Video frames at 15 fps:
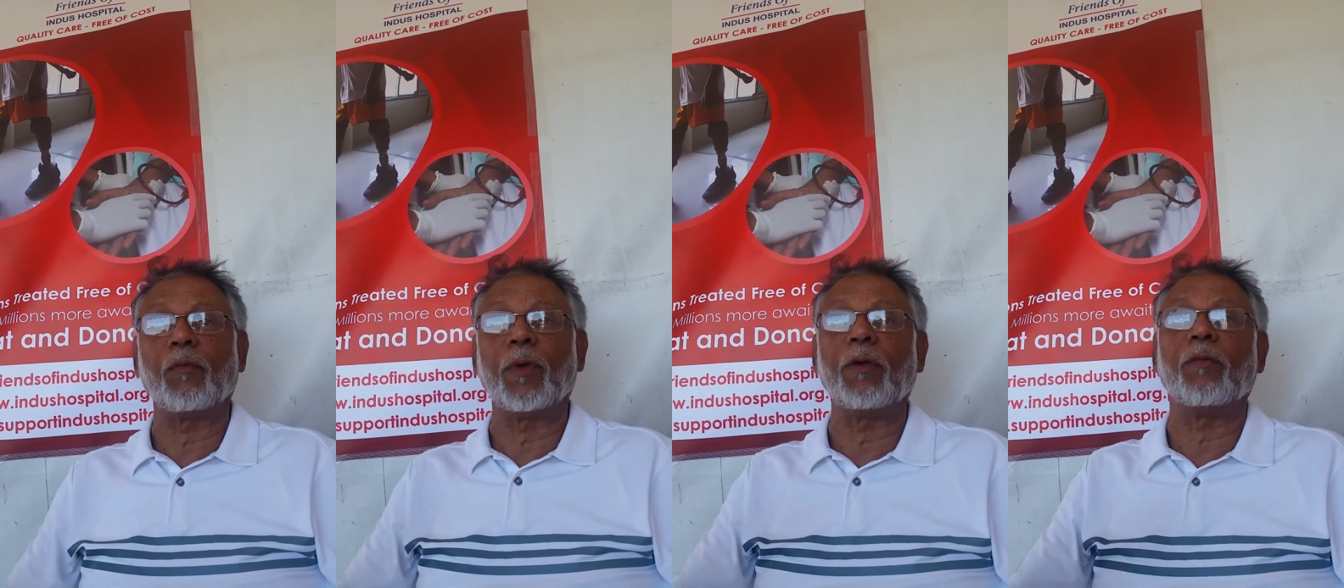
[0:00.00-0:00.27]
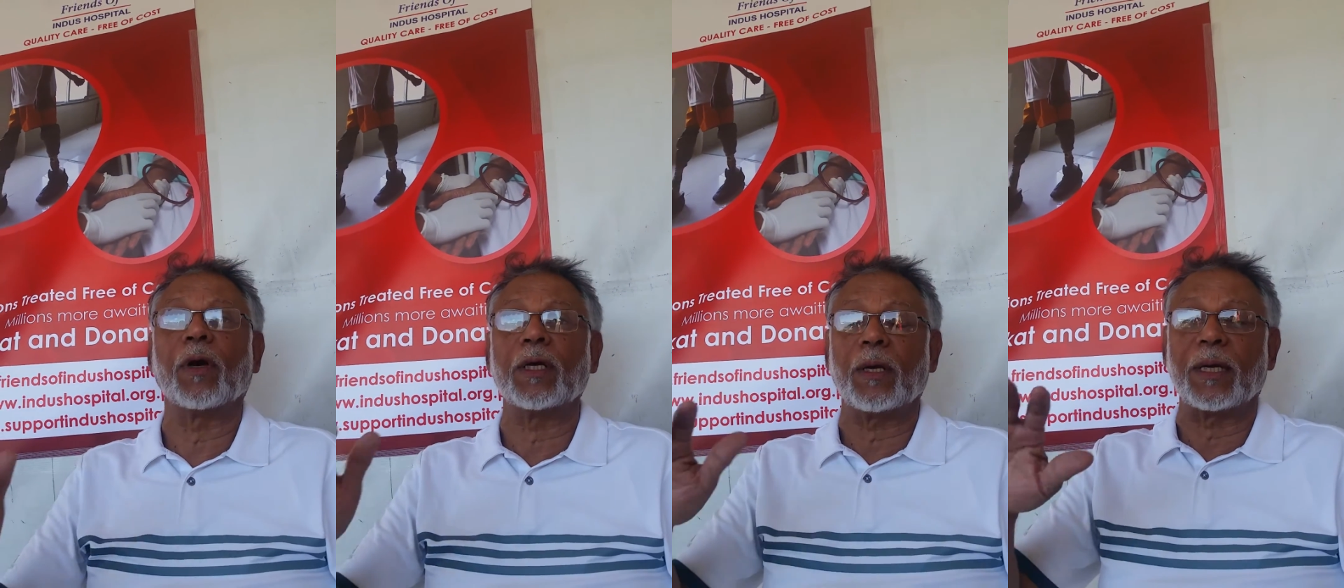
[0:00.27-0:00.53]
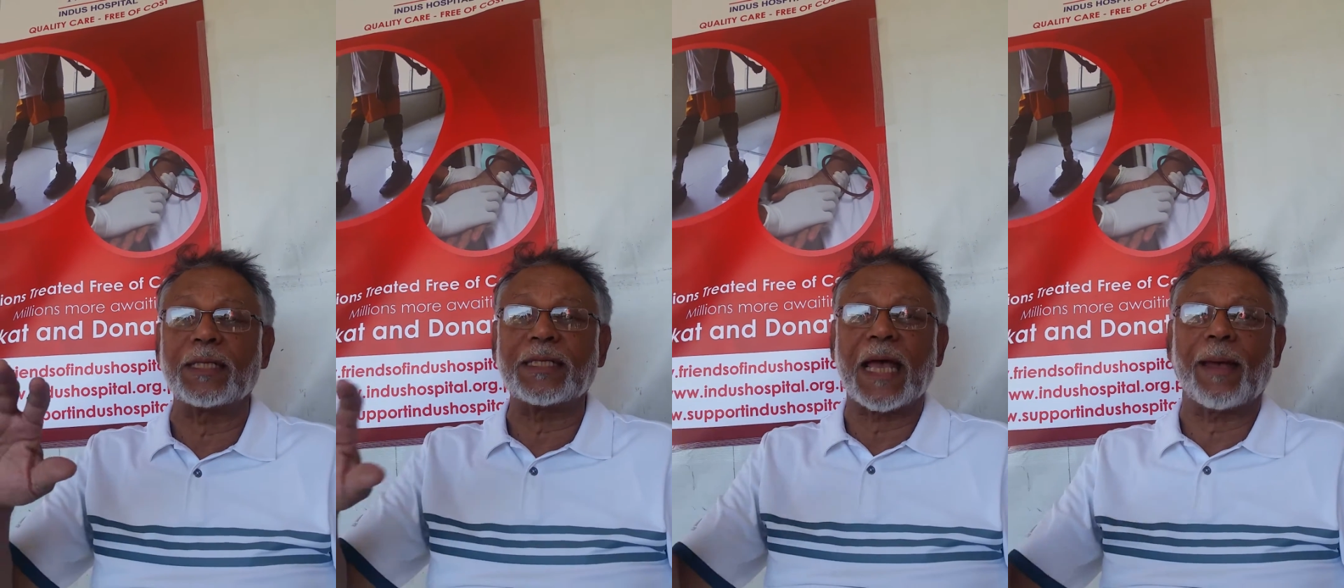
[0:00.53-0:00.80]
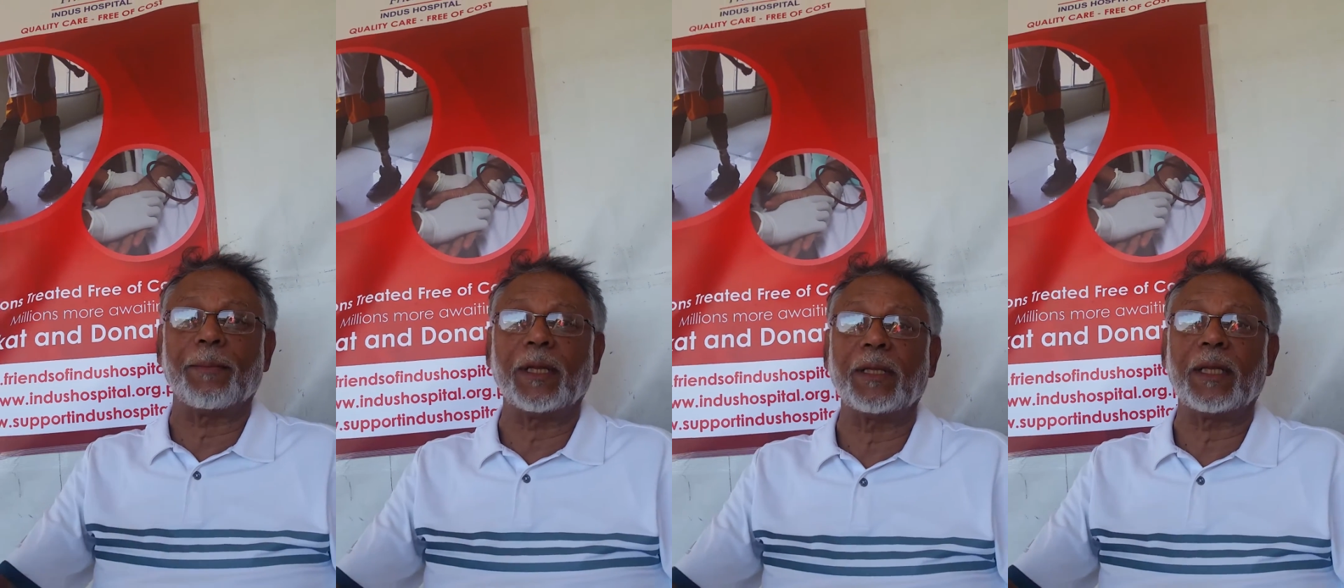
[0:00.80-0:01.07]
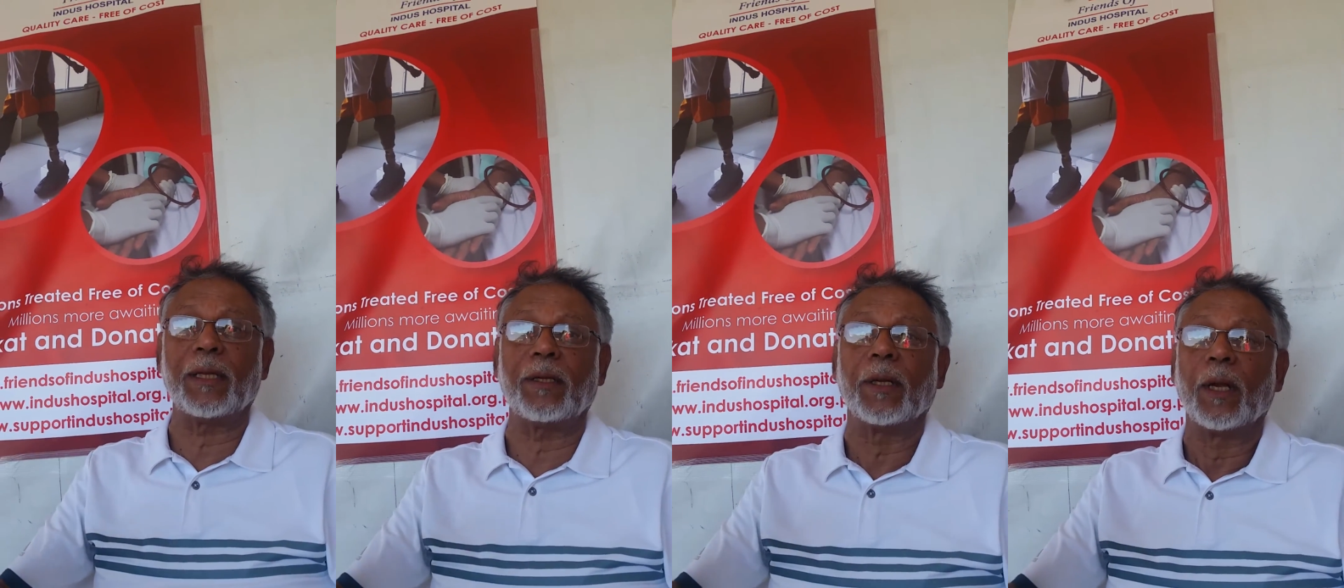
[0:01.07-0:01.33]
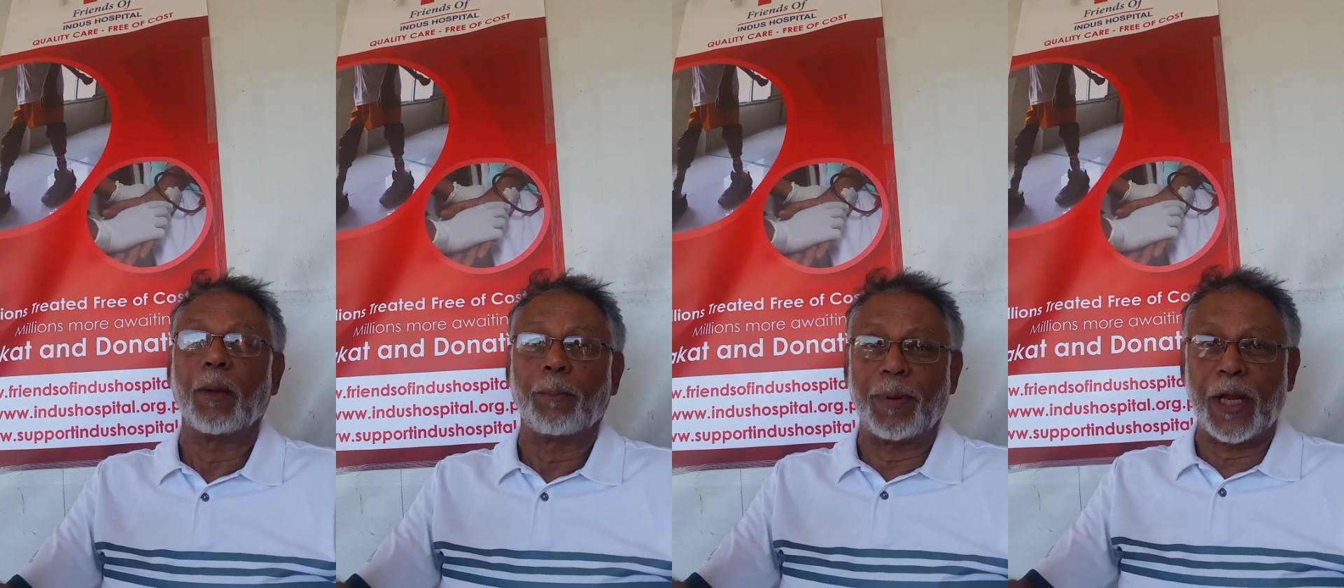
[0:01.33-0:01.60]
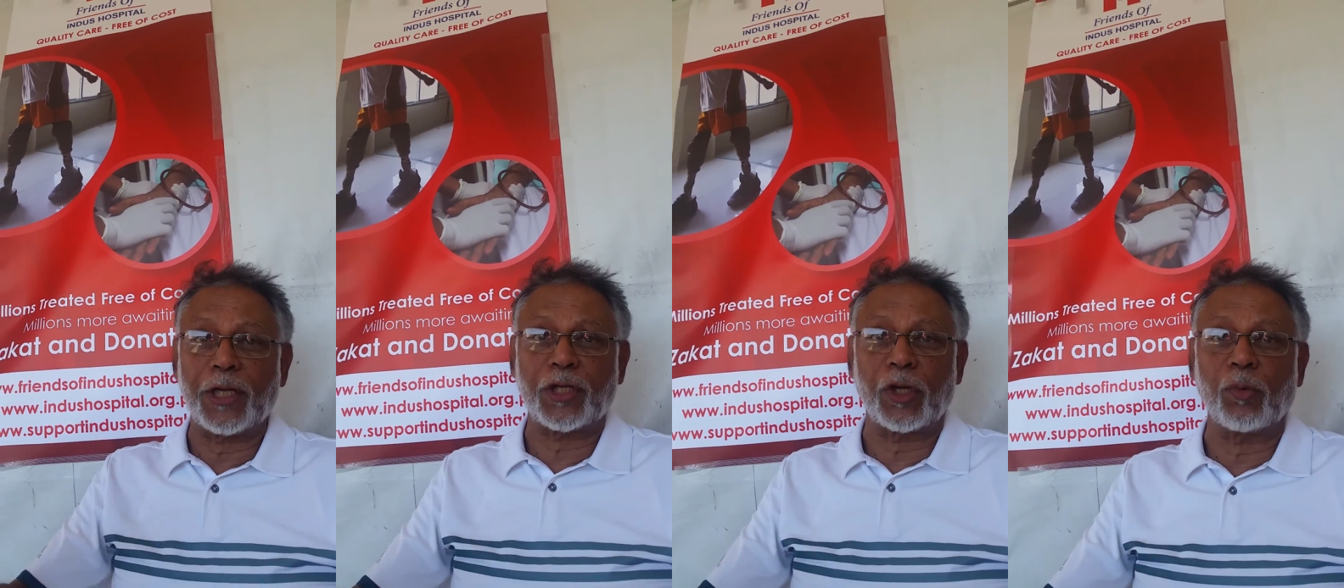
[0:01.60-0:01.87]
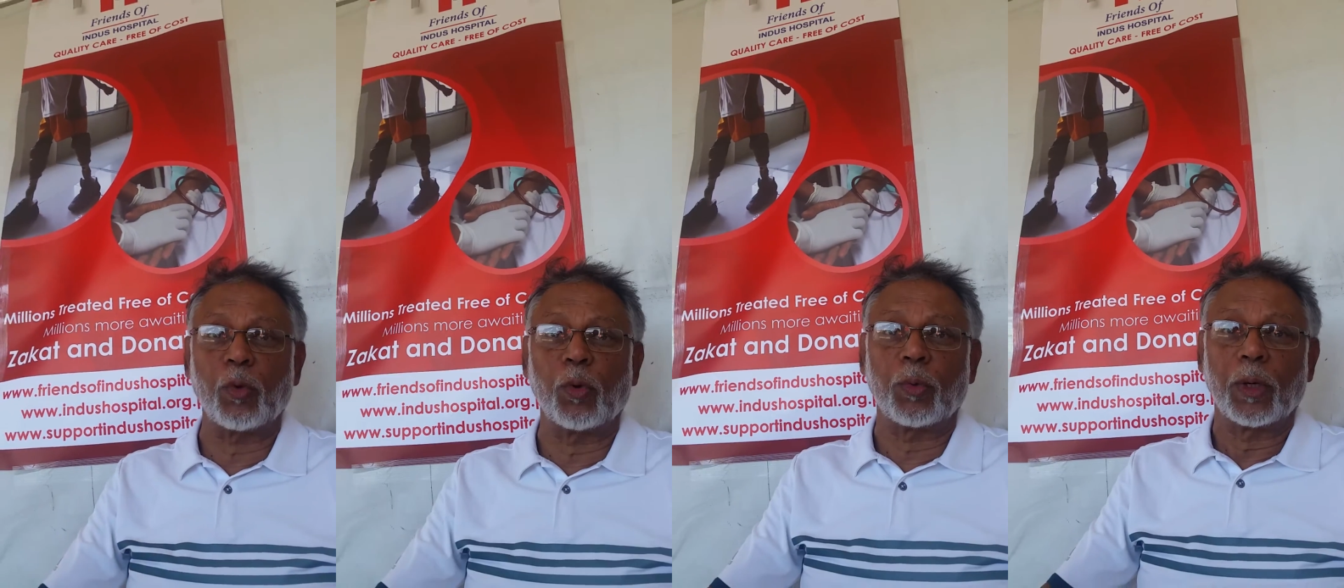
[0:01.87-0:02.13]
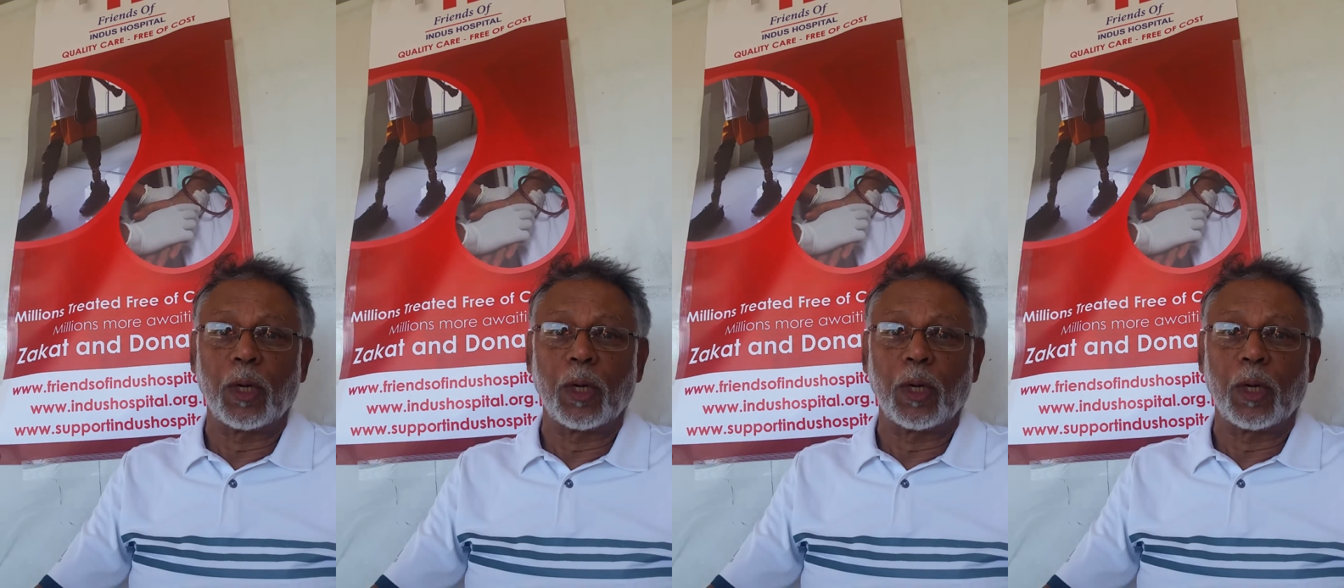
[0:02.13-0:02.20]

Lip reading: We examine the patient who